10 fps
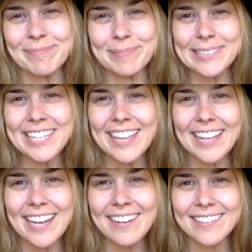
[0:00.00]
Breathe
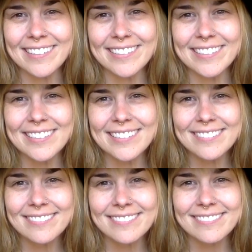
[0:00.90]
out
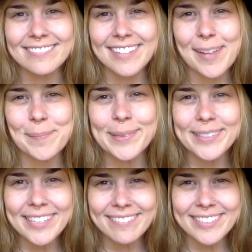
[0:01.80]
and
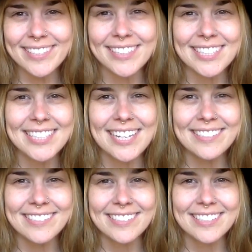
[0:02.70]
believe in your
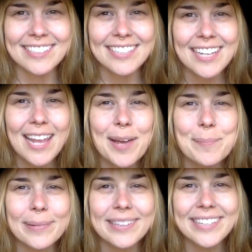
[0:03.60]
intention.
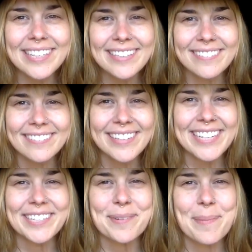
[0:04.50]
Believe
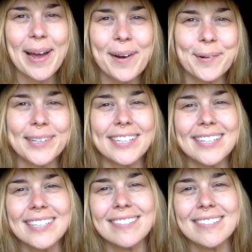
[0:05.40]
in your power.